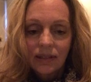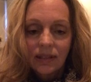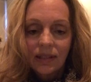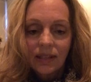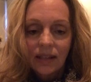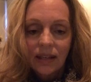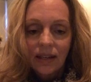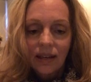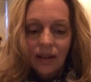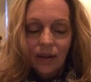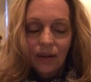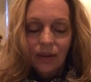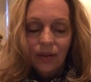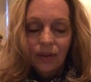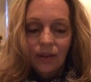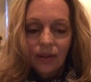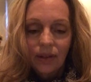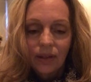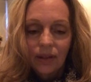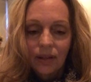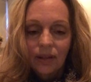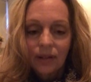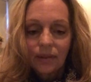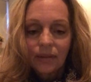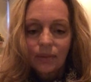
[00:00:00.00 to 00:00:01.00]
Stay
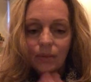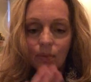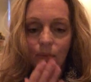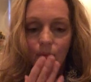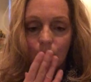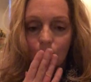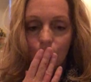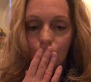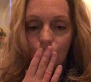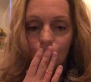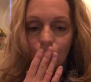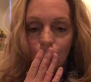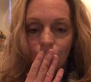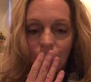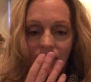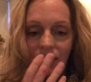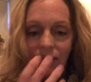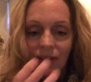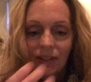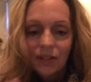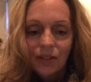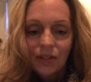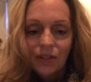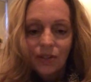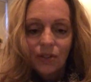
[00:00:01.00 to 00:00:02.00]
healthy.
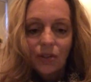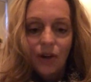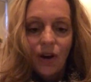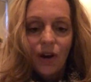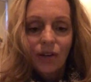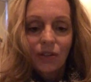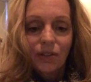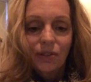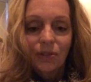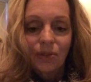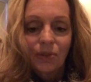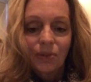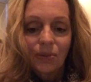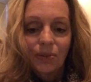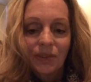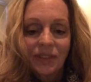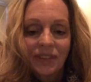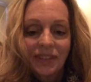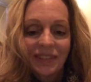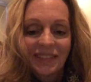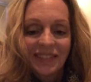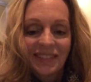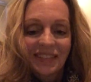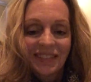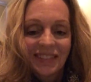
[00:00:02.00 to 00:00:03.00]
Talk soon.